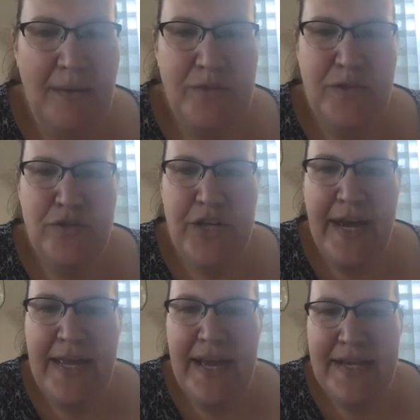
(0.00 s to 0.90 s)
So
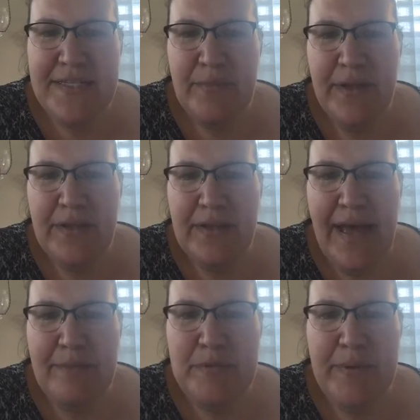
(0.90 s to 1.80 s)
Jackie asked about the
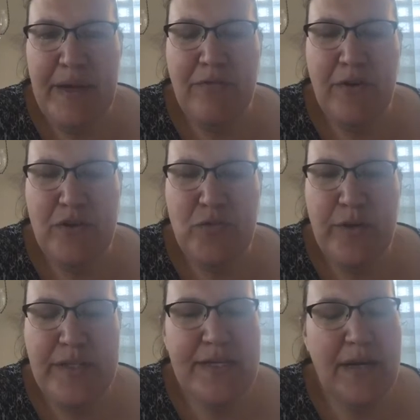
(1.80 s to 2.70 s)
labs being virtual.
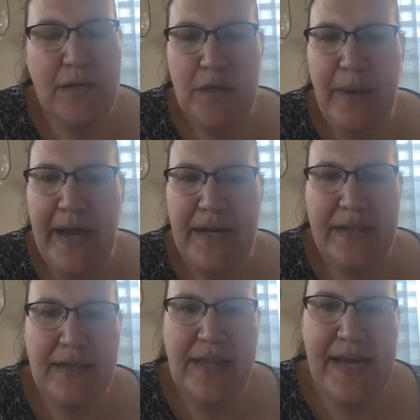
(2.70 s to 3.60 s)
It's going to depend on
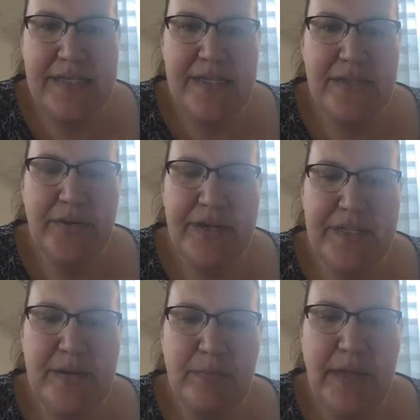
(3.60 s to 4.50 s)
the classes. There is
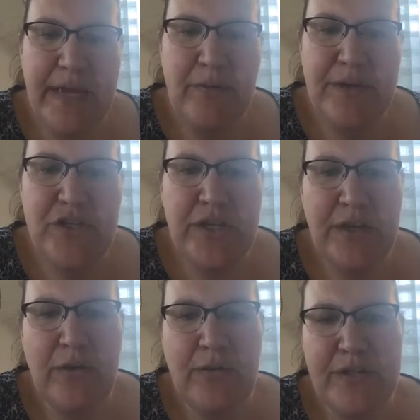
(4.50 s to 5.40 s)
some language in
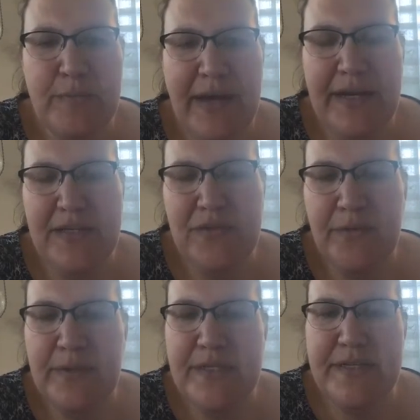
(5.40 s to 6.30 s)
the correspondence
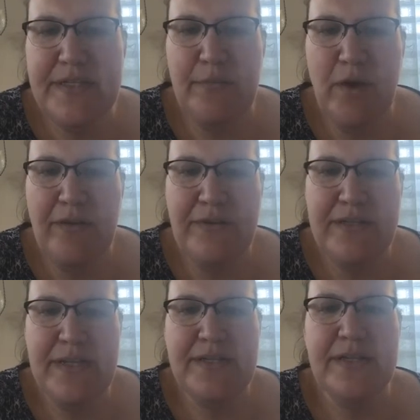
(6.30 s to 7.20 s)
from the system office
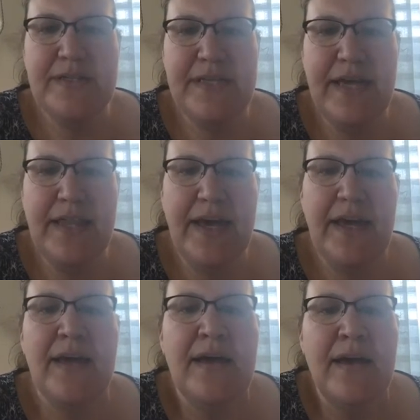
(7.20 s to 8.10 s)
that does say that
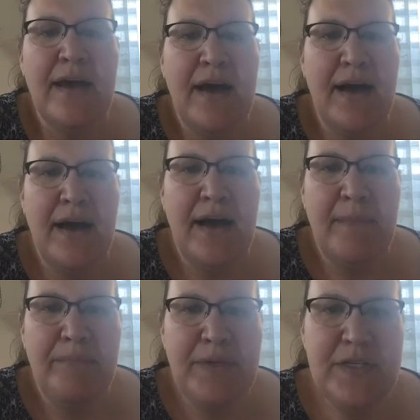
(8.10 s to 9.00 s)

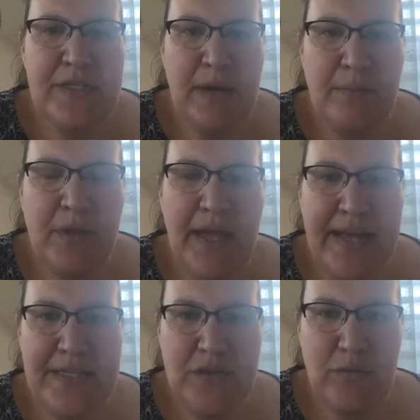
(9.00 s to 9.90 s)
some
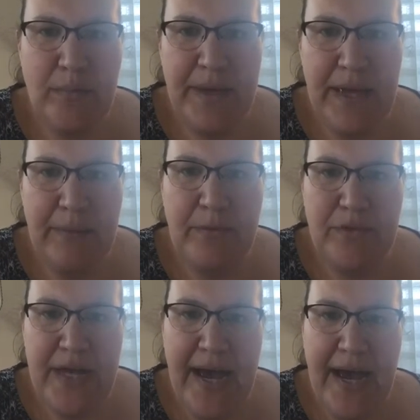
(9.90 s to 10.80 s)
classes will be able
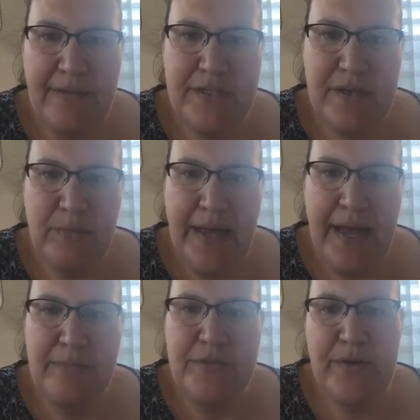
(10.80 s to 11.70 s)
to have some
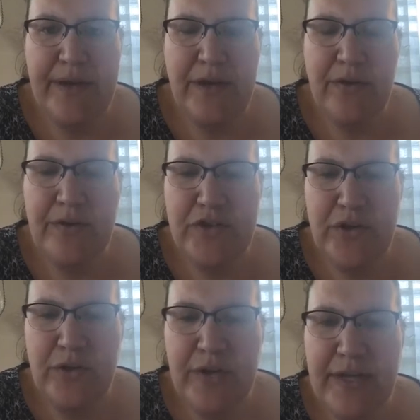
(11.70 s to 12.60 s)
labs. So I encourage you
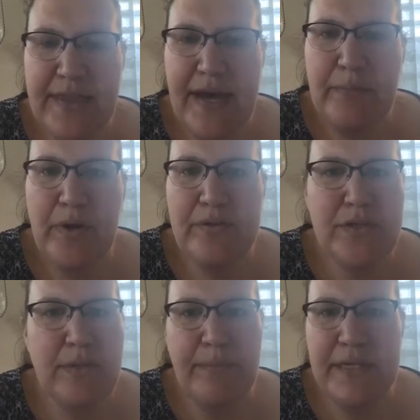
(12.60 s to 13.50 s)
to look at that. But
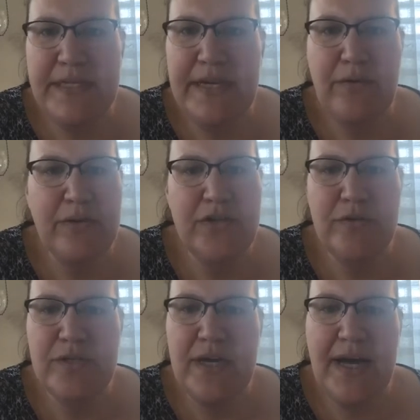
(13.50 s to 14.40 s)
also the best thing you could do
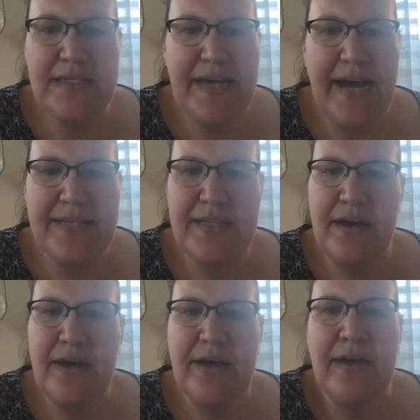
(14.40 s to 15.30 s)
is contact
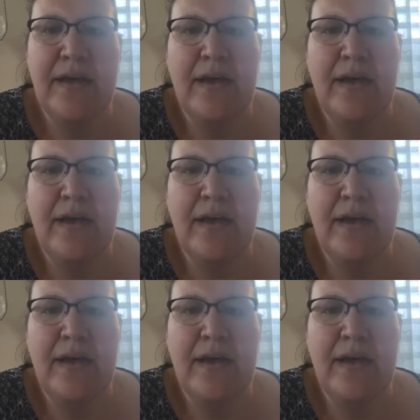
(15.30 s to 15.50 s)
the